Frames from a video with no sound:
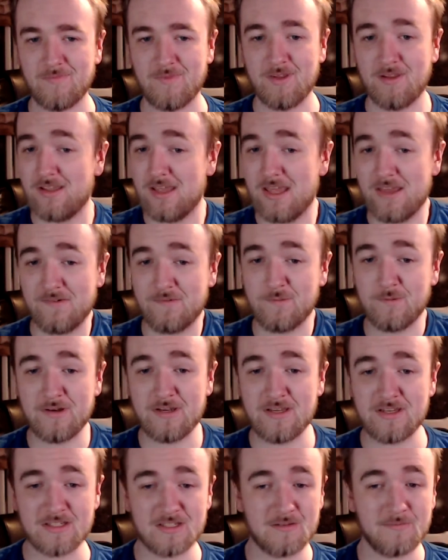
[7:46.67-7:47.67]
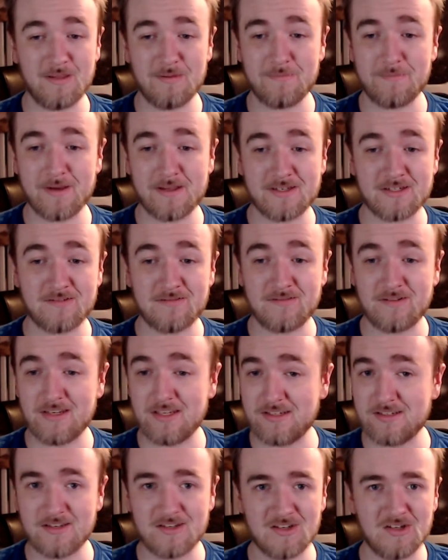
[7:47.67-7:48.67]
F1 needs to be better and
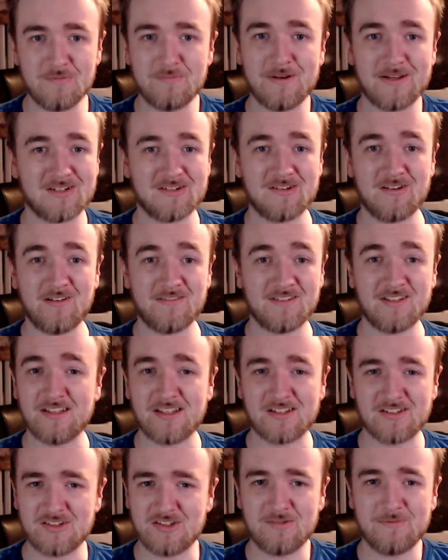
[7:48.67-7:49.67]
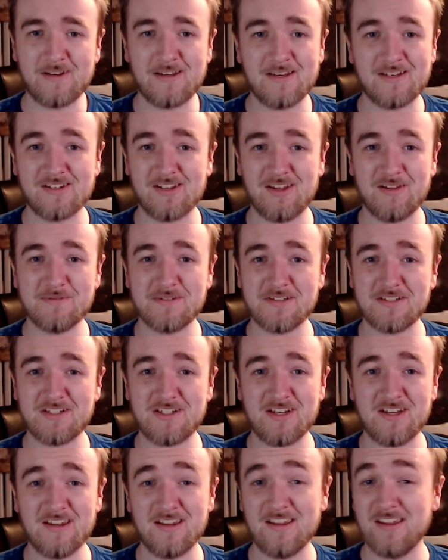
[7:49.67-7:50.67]
needs to do better, and I've said that too many times this
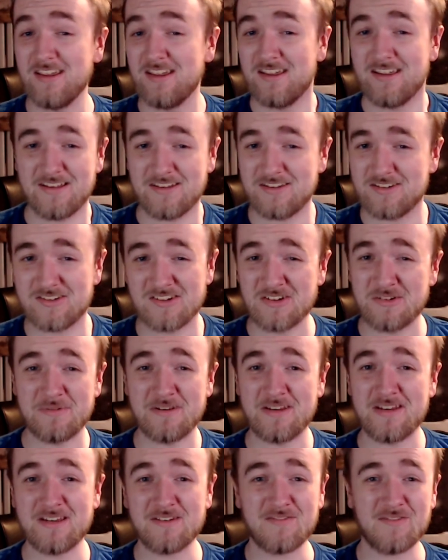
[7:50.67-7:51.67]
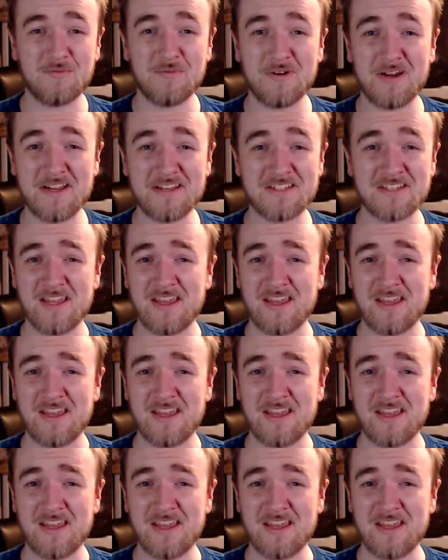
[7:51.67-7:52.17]
year, in too many different ways.